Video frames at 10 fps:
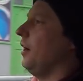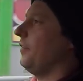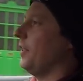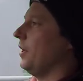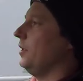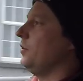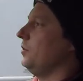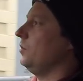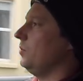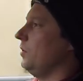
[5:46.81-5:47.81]
I think I'll
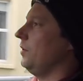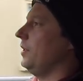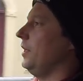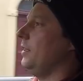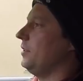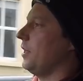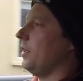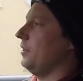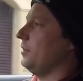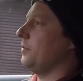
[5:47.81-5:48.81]
do the
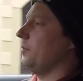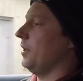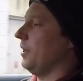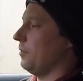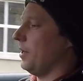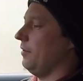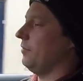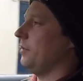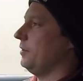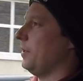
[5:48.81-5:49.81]
charge when I
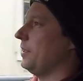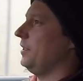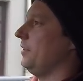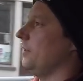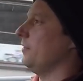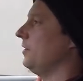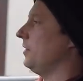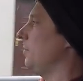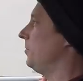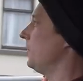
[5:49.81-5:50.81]
arrive, especially since
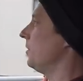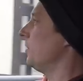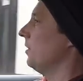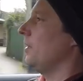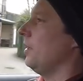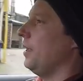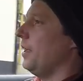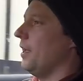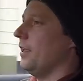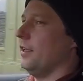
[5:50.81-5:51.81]
the temperature
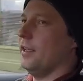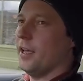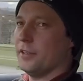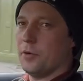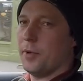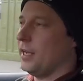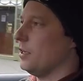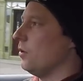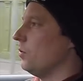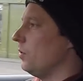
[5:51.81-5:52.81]
uh, has
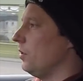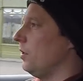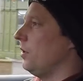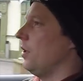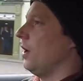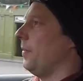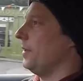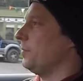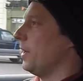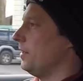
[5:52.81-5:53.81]
remained low on
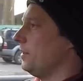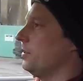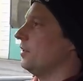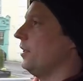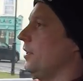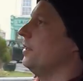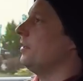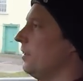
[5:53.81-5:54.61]
this part of the journey.